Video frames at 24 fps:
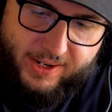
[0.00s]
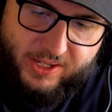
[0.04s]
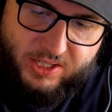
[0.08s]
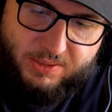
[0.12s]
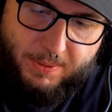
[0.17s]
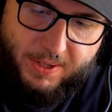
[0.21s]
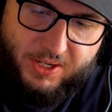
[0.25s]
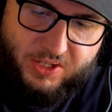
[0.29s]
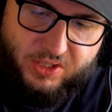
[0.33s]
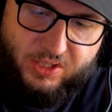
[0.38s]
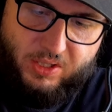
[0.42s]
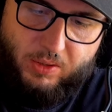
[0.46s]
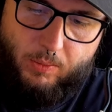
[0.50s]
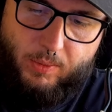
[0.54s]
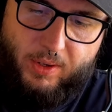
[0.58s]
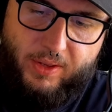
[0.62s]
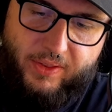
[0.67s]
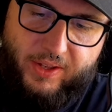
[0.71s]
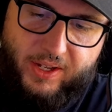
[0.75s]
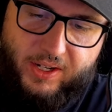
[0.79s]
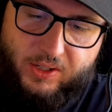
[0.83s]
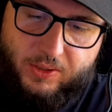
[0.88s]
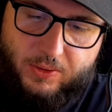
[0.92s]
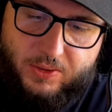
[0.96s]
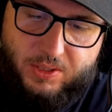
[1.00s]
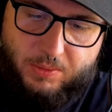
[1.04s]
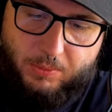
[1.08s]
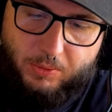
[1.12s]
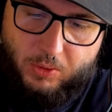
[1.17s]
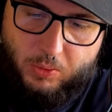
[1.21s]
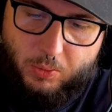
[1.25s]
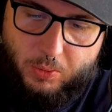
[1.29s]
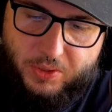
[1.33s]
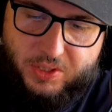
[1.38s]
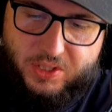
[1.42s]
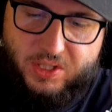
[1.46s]
especially when they do some
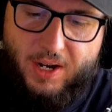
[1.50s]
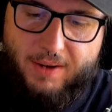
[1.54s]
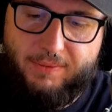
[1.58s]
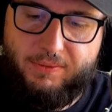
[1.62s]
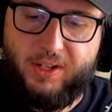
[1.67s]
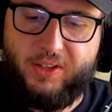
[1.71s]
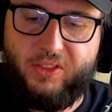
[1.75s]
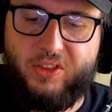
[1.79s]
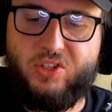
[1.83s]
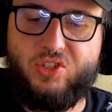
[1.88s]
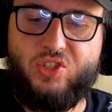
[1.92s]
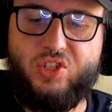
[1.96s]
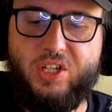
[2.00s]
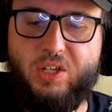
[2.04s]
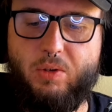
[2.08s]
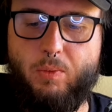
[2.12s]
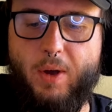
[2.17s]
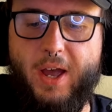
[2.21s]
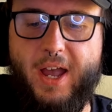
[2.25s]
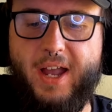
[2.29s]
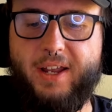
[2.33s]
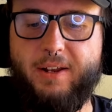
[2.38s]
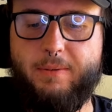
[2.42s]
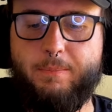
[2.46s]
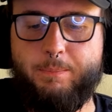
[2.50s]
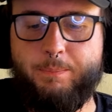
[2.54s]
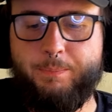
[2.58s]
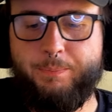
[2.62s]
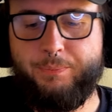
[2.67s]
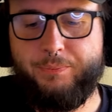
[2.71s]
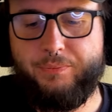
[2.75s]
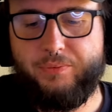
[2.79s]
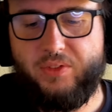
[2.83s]
cool stuff like the G-Wagon